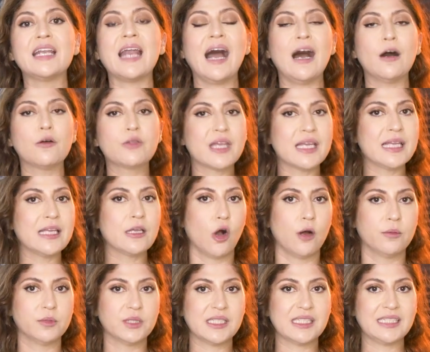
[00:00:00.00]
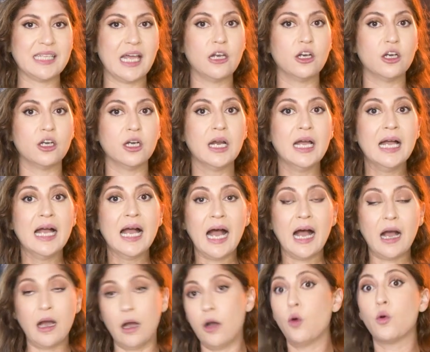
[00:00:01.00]
and how the e-commerce seller
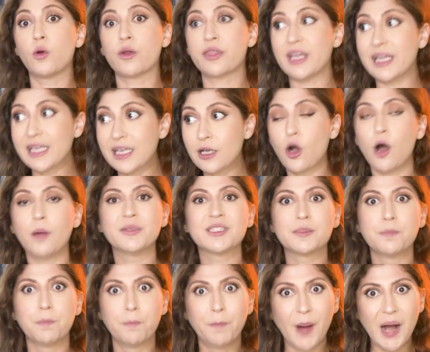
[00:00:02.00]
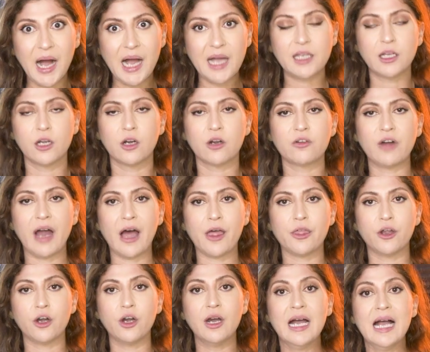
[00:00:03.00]
or the e-commerce buyer
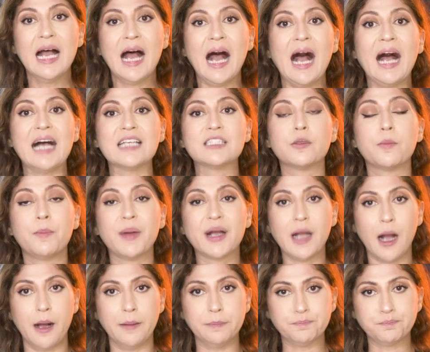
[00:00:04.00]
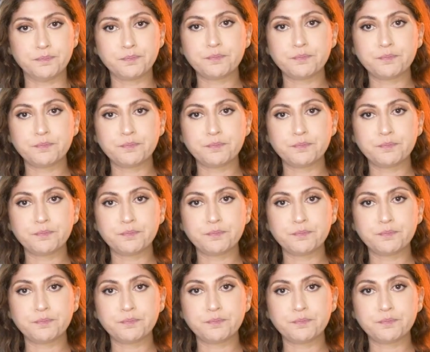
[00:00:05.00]
rather has become.